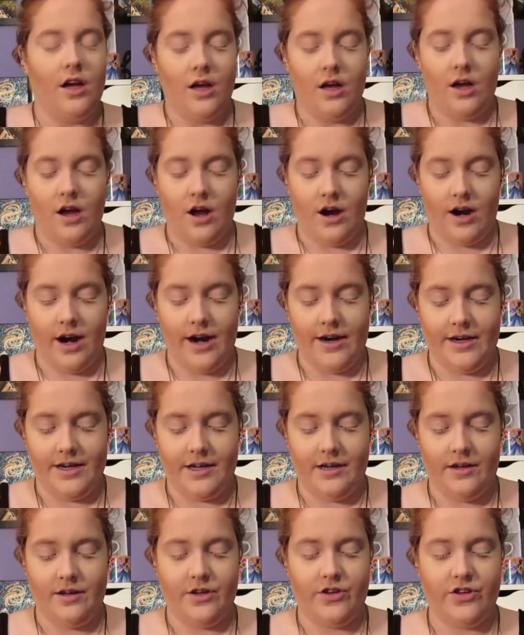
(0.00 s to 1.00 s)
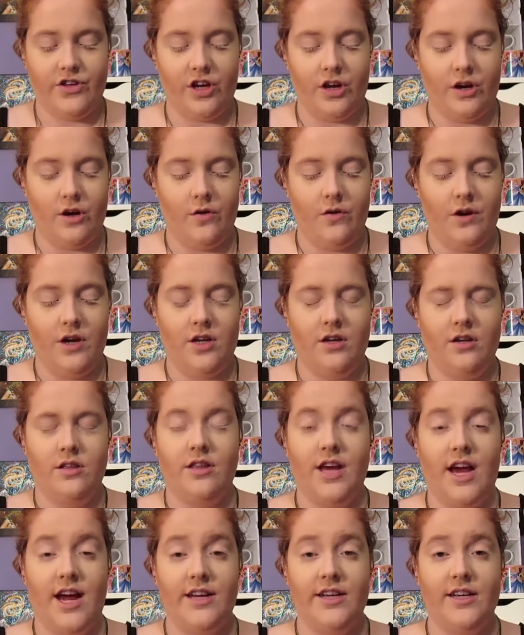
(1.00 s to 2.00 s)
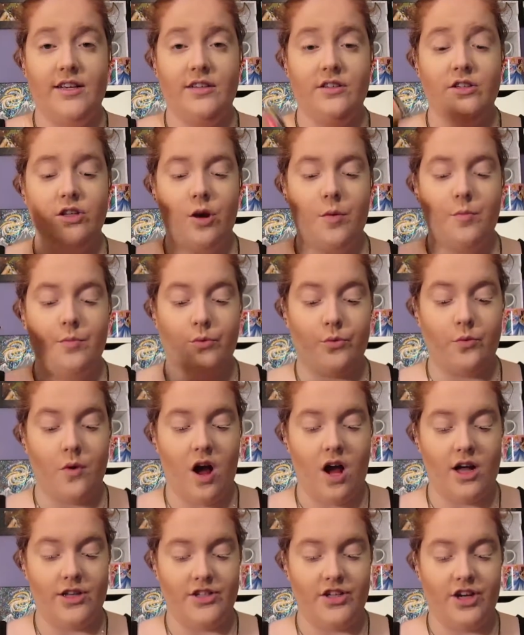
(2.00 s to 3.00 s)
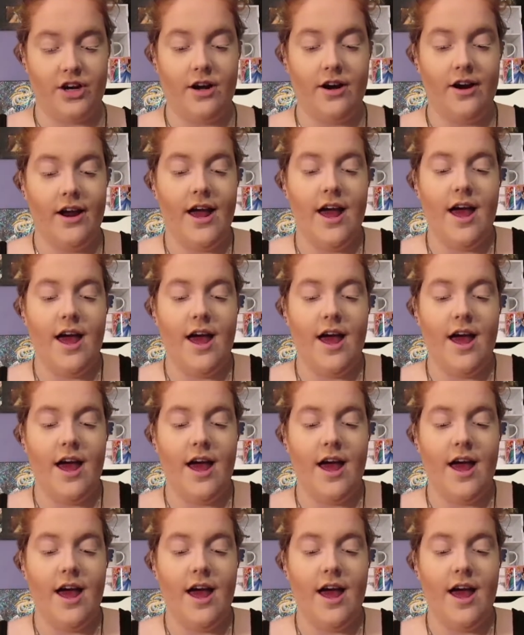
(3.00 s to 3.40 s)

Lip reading: Alright, so that is bronzer.